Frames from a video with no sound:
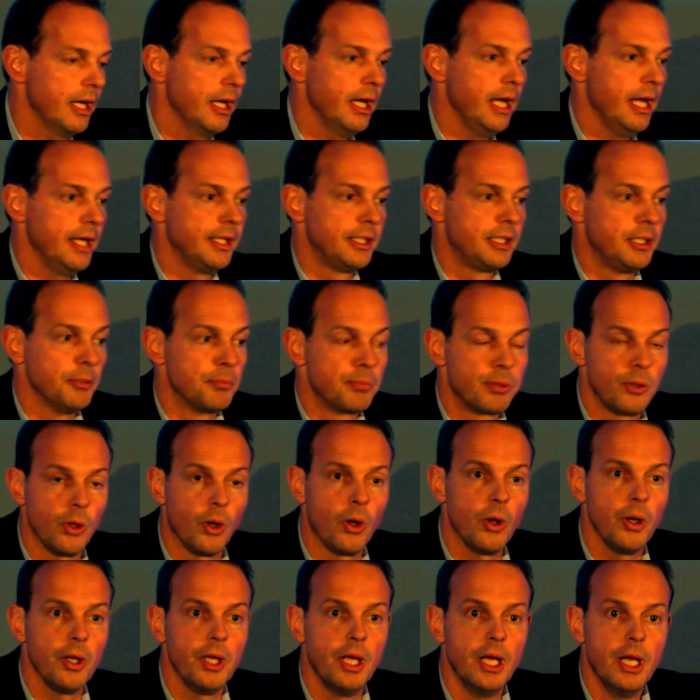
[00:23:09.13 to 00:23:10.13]
and
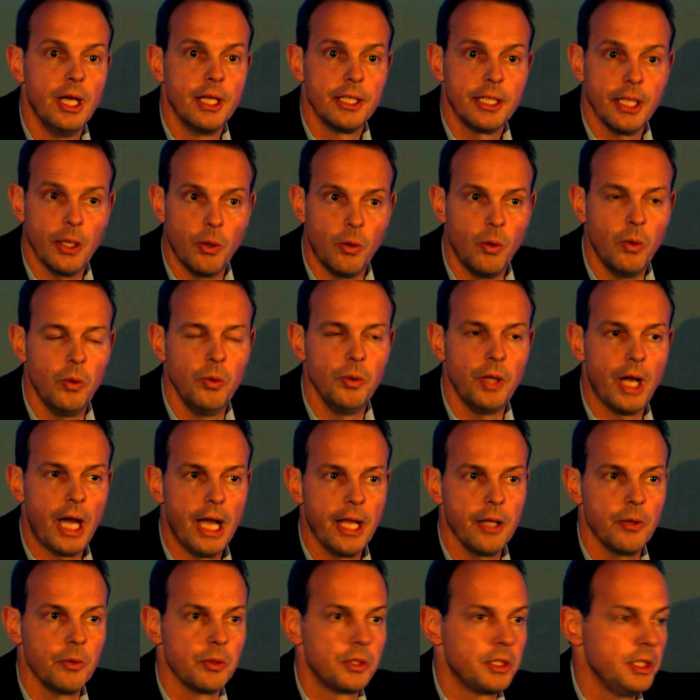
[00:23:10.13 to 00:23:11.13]
deploy their own
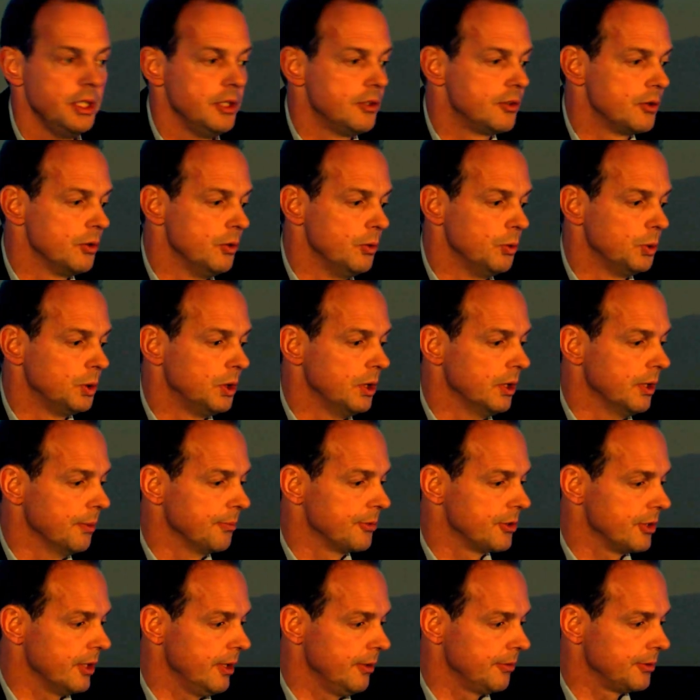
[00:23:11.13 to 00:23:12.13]
IoT solution
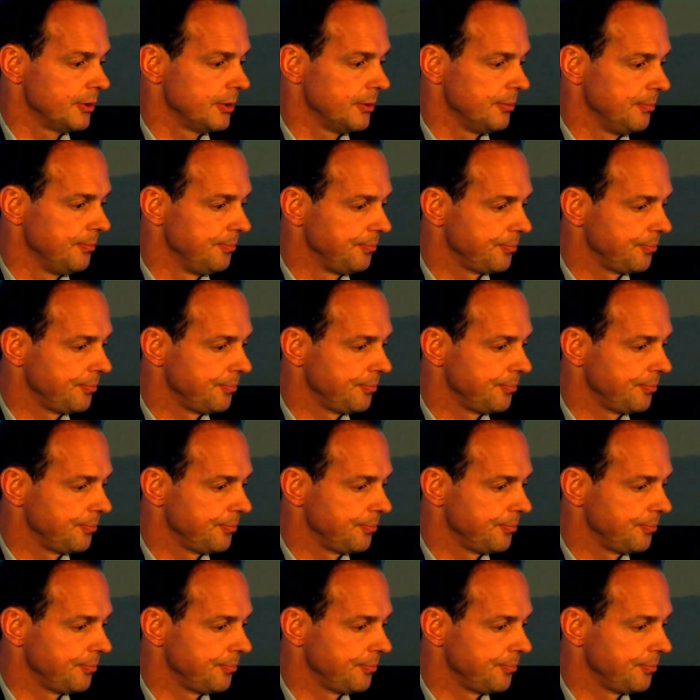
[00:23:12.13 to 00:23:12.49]
themselves.